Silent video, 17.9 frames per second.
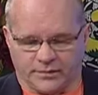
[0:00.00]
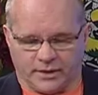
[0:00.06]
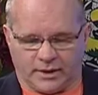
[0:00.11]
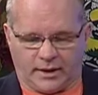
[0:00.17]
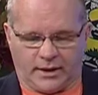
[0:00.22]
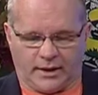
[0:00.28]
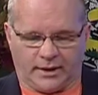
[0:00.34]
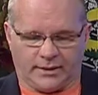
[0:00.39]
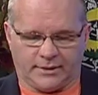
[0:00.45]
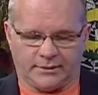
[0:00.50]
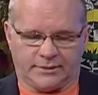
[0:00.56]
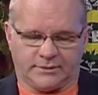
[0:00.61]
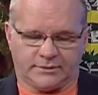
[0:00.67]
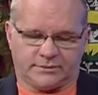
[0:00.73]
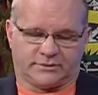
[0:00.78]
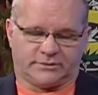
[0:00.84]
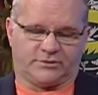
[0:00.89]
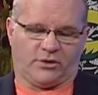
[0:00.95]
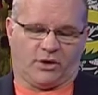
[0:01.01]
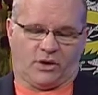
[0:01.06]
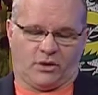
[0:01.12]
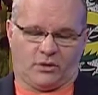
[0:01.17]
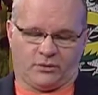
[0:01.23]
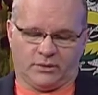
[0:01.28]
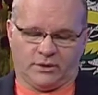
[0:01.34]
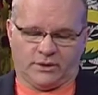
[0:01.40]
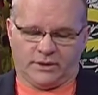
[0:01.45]

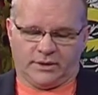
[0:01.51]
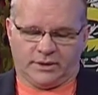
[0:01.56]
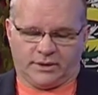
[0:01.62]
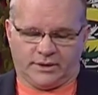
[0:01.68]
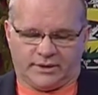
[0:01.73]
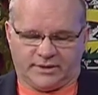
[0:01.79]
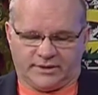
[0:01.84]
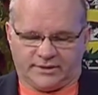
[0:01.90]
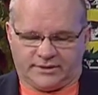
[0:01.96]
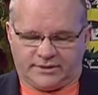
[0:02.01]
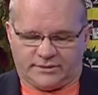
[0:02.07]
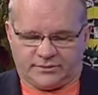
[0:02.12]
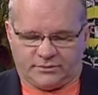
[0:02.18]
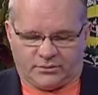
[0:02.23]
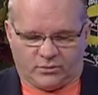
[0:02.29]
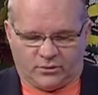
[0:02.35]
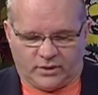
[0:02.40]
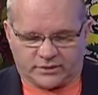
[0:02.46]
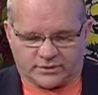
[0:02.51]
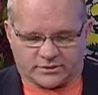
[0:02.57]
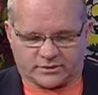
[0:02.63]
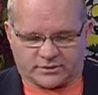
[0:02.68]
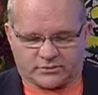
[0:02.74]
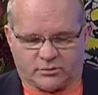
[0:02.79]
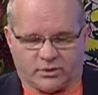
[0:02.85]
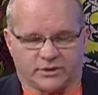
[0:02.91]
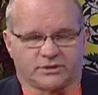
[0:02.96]
So
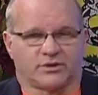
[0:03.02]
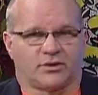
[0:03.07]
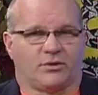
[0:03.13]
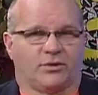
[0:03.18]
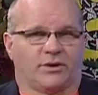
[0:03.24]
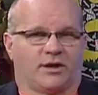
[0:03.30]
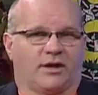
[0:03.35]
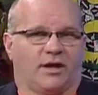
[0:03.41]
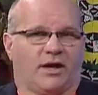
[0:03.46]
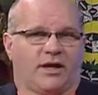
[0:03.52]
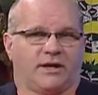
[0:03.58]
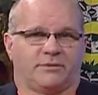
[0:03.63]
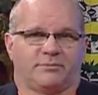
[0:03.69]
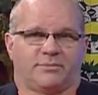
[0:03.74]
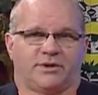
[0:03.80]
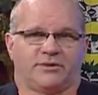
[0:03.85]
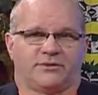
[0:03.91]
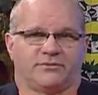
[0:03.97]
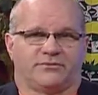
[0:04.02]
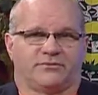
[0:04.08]
what's going on in Peter